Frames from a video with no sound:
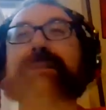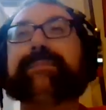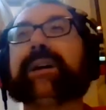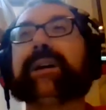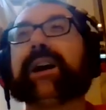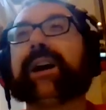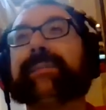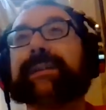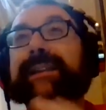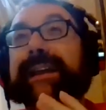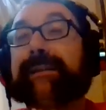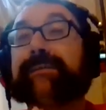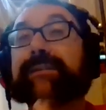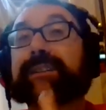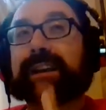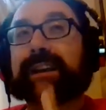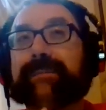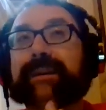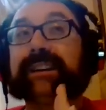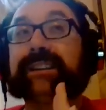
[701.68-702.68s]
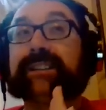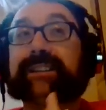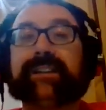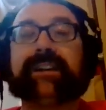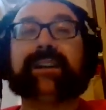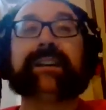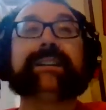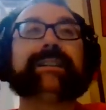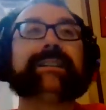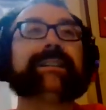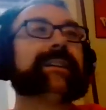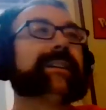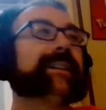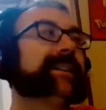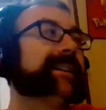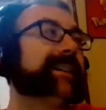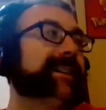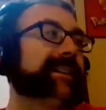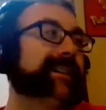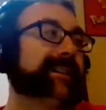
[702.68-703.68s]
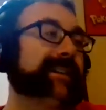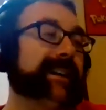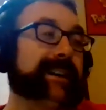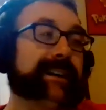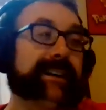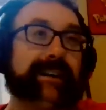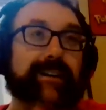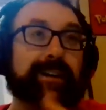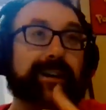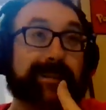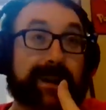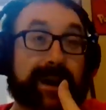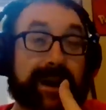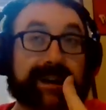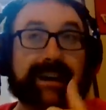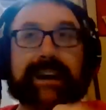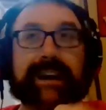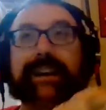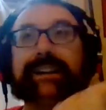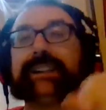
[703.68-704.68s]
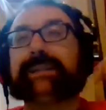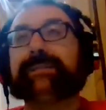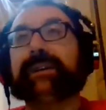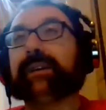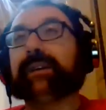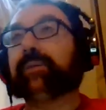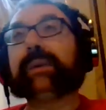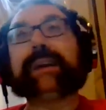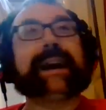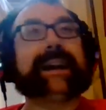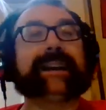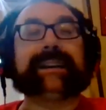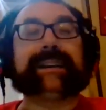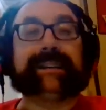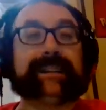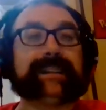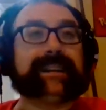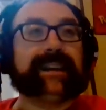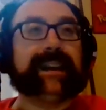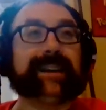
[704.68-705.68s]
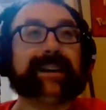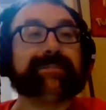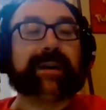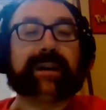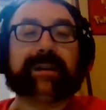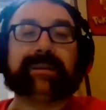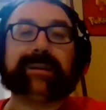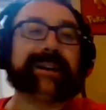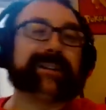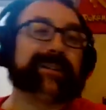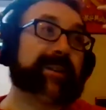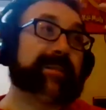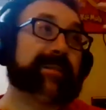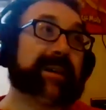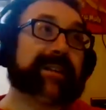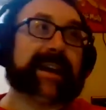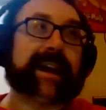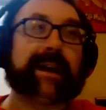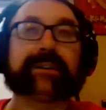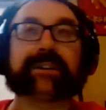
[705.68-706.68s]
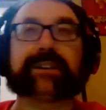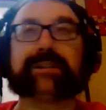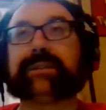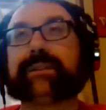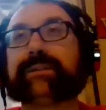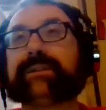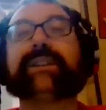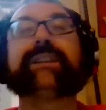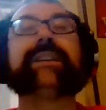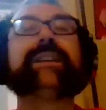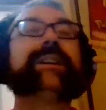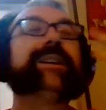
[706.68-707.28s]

with the mom, but that was like my son. Like, I know at my age, I'd be like, we got to get this kid in. Well, I don't know about now with Corona.